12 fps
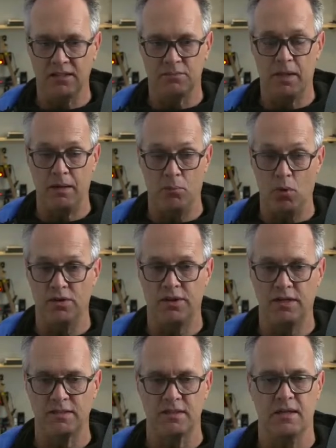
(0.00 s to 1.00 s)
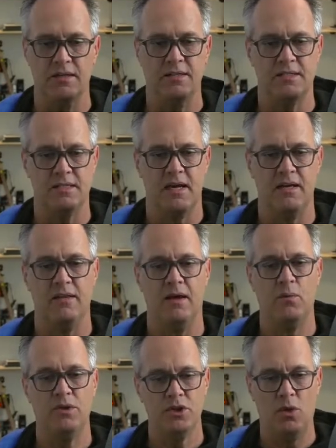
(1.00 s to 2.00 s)
more things in a design that
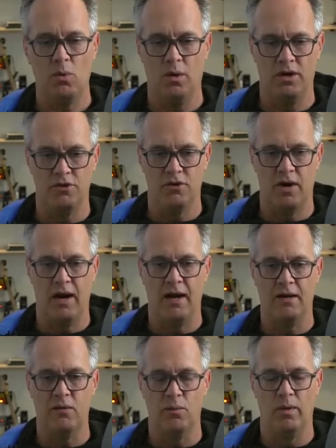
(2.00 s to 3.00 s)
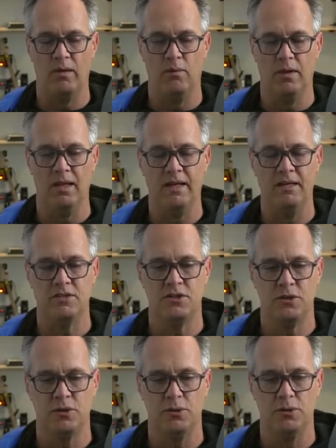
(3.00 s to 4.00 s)
we don't want to track related
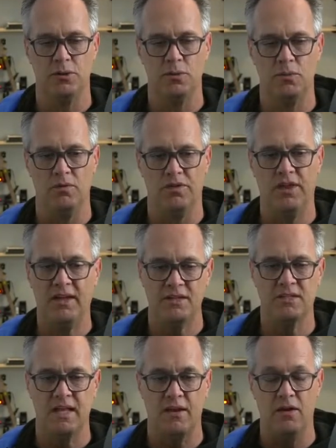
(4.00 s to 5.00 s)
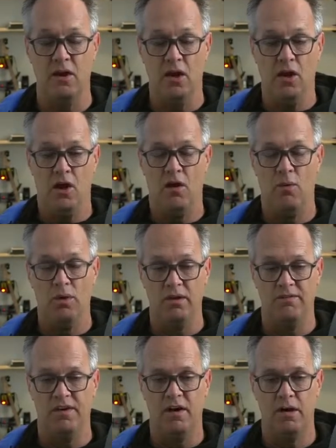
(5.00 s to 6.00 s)
to things that are really
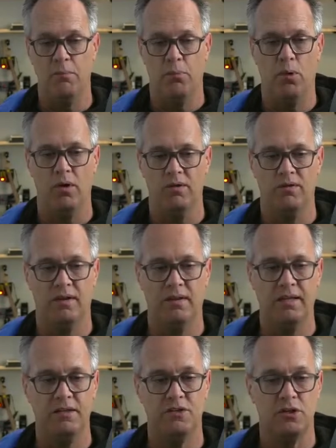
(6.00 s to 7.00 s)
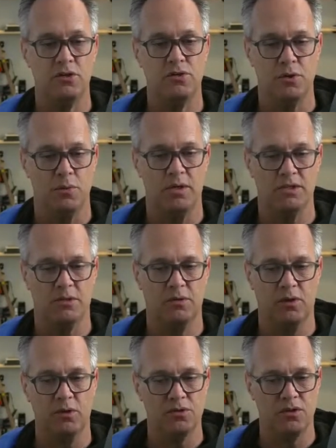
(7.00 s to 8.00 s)
very important and lead to user risk. And
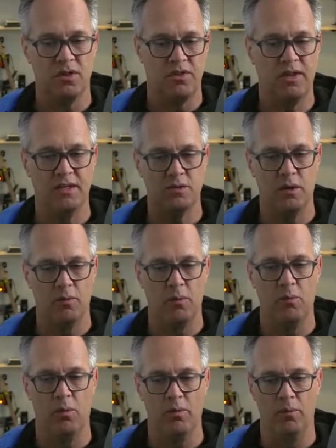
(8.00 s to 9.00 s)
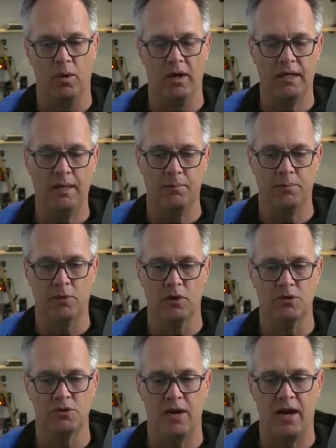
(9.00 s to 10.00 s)
those are the things that we want to keep
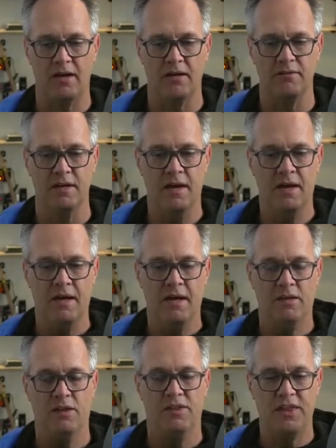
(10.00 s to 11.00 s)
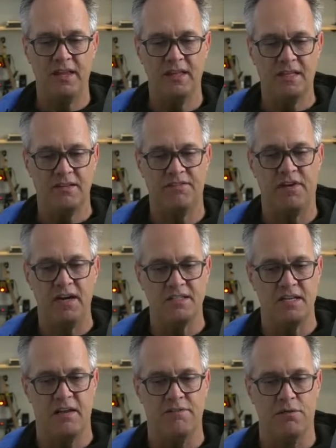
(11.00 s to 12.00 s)
close track of. The thing that defines
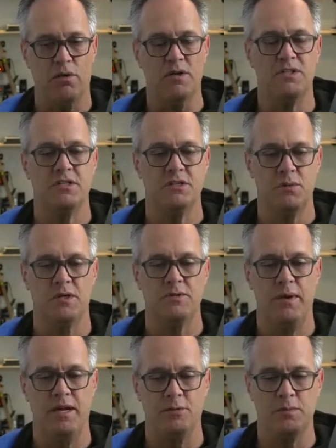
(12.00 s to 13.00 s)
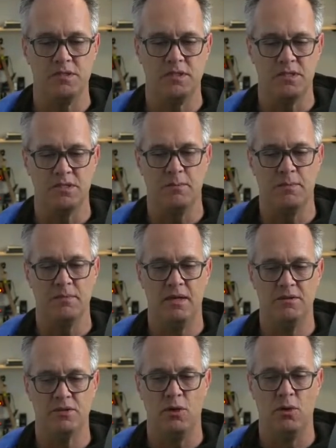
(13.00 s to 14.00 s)
that for us is the risk management system.
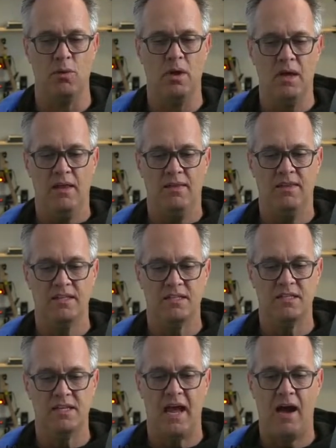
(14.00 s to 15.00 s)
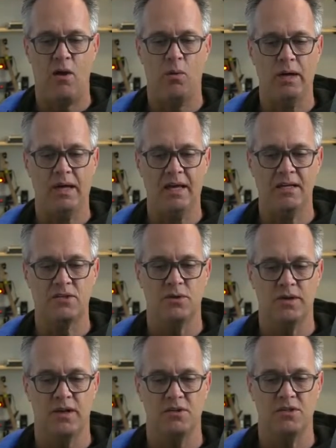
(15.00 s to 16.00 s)
And so this is how we get to
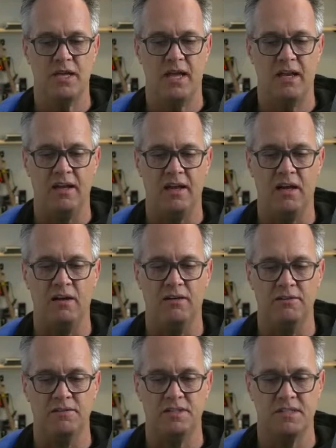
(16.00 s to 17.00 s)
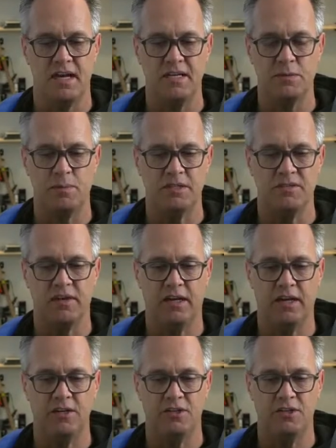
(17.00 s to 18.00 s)
an understanding of design
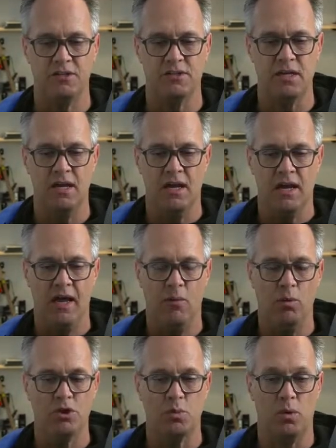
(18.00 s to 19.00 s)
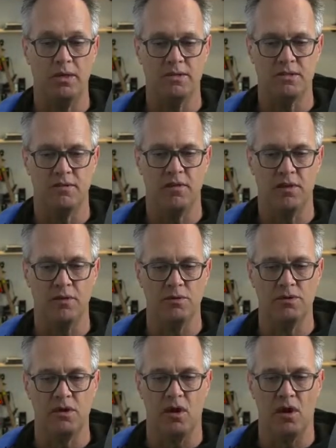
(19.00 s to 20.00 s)
specifications and which ones of
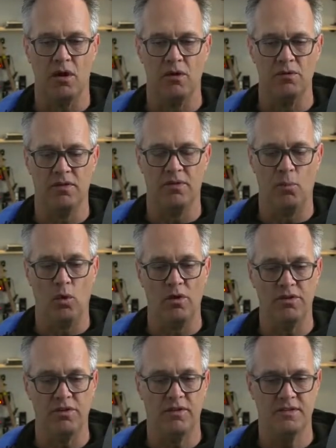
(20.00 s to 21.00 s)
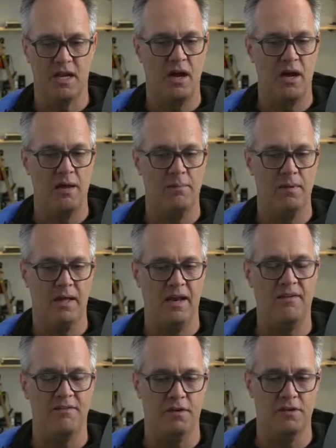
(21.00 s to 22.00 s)
those are worth the time and
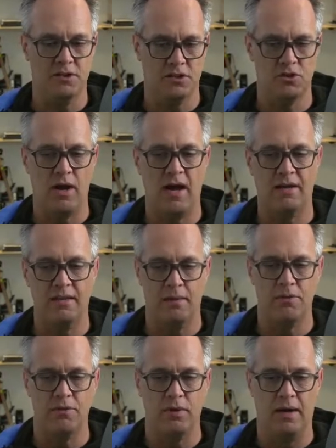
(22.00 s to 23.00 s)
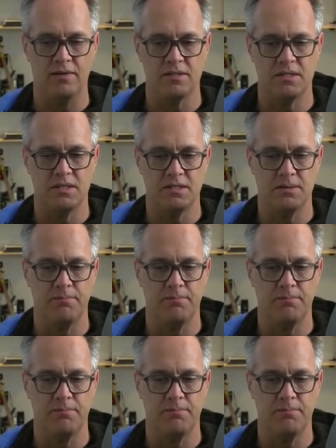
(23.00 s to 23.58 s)
effort to track them throughout the system.